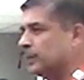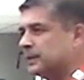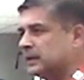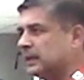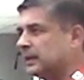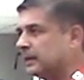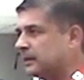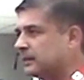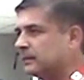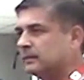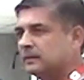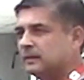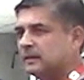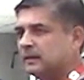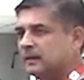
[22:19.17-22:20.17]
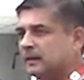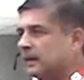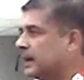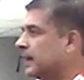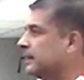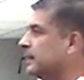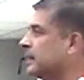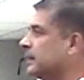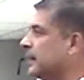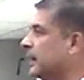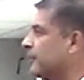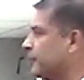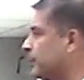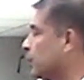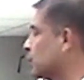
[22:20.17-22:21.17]
isn't it? And then they
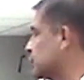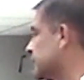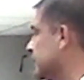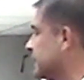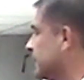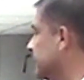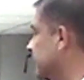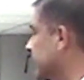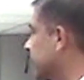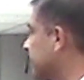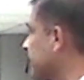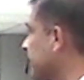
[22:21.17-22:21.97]
have posted something.